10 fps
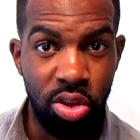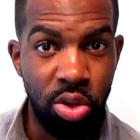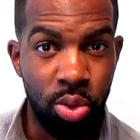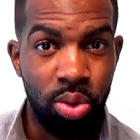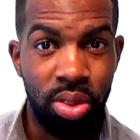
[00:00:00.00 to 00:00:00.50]

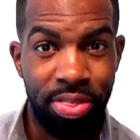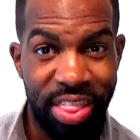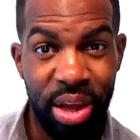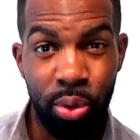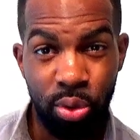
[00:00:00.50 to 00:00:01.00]
you,
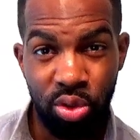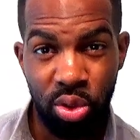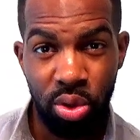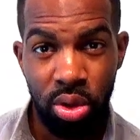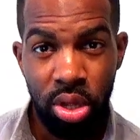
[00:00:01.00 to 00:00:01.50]
te
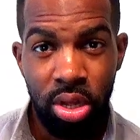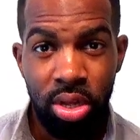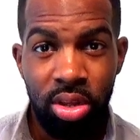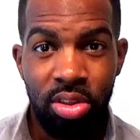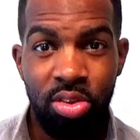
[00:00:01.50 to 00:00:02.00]
gusto.
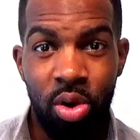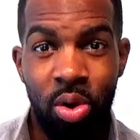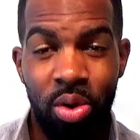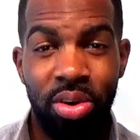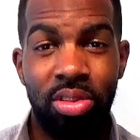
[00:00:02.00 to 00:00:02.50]

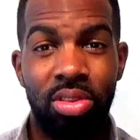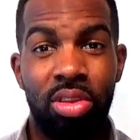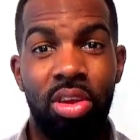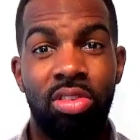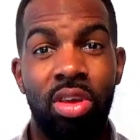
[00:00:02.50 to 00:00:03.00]
So
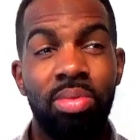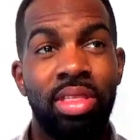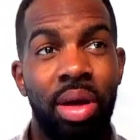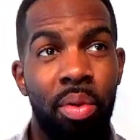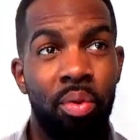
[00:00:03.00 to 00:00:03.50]
it's
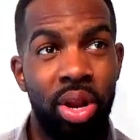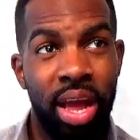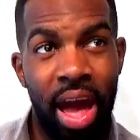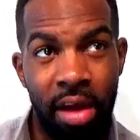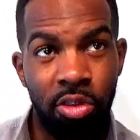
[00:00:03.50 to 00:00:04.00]
something that we really
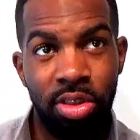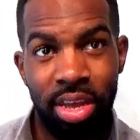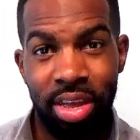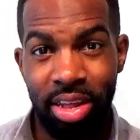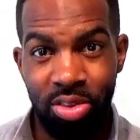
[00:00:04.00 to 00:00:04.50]
have to
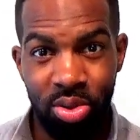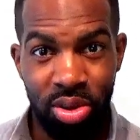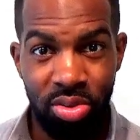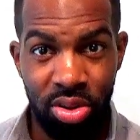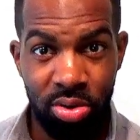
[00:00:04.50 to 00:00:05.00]
take into
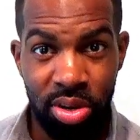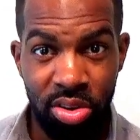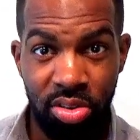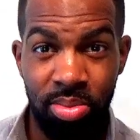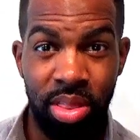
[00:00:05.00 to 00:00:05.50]

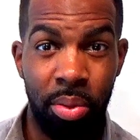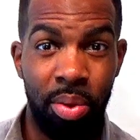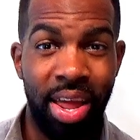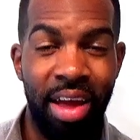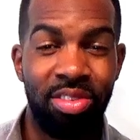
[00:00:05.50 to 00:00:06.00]
consideration, something that we
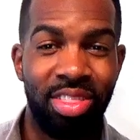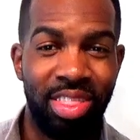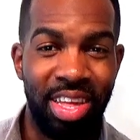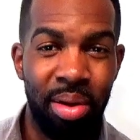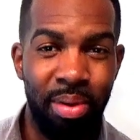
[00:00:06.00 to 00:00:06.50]
really have to
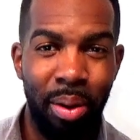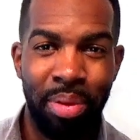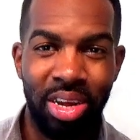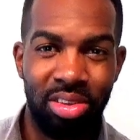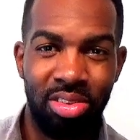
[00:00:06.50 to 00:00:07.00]
think
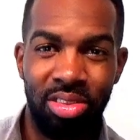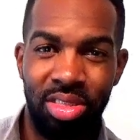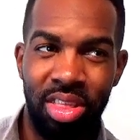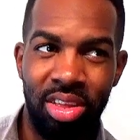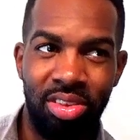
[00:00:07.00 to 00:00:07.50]
about because
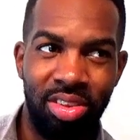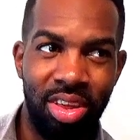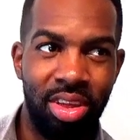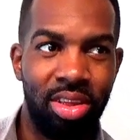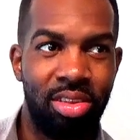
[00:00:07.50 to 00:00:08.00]
this
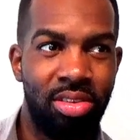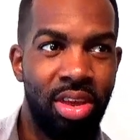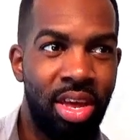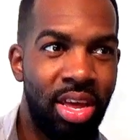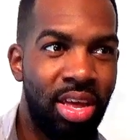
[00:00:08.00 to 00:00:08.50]
is
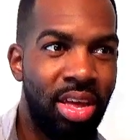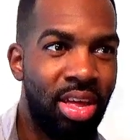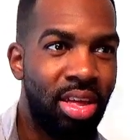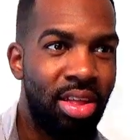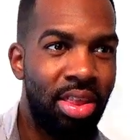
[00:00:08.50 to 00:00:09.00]

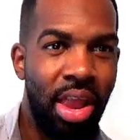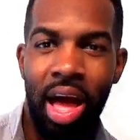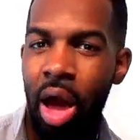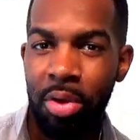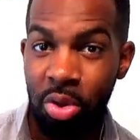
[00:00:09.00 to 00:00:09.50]
not
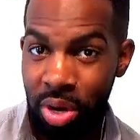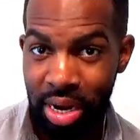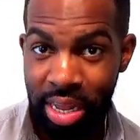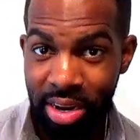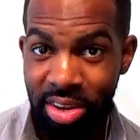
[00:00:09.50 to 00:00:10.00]
how we do it
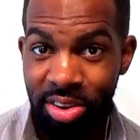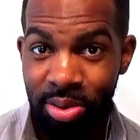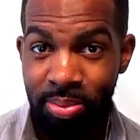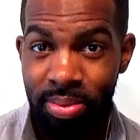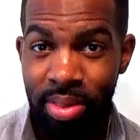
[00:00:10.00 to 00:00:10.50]
in English.
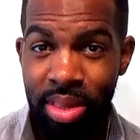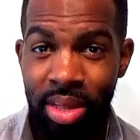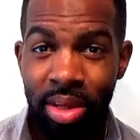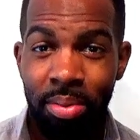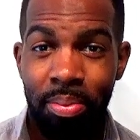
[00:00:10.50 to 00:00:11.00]

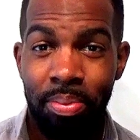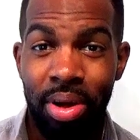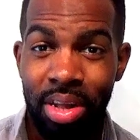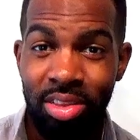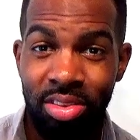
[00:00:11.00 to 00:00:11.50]

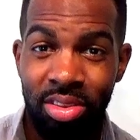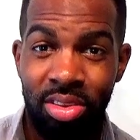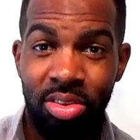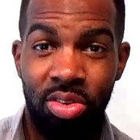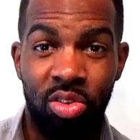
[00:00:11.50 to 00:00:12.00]
But
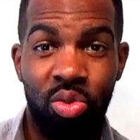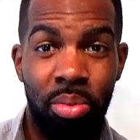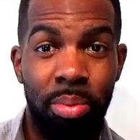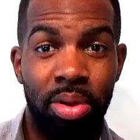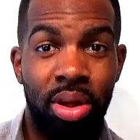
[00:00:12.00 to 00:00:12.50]
just
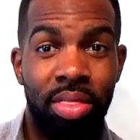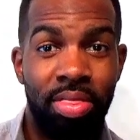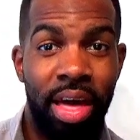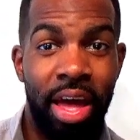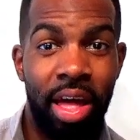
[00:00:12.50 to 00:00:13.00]
remember
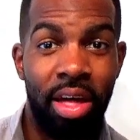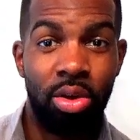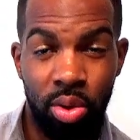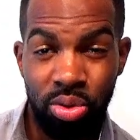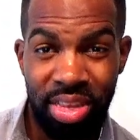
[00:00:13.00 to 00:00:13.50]
that
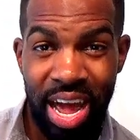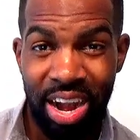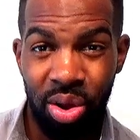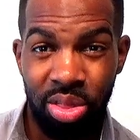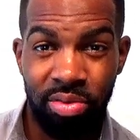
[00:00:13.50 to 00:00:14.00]

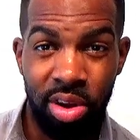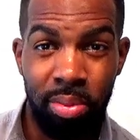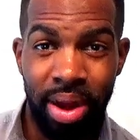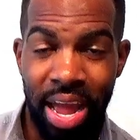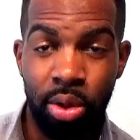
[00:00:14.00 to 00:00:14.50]
gustar, or the
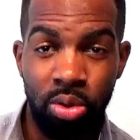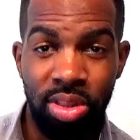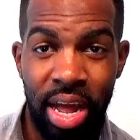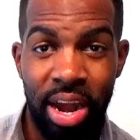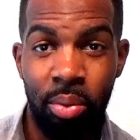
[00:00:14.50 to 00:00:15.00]
verb like
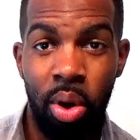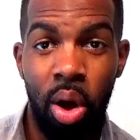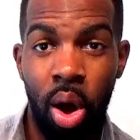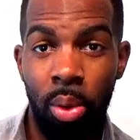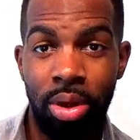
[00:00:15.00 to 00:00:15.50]
gustar, will
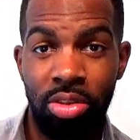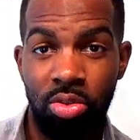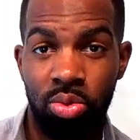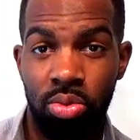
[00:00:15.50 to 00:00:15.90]
always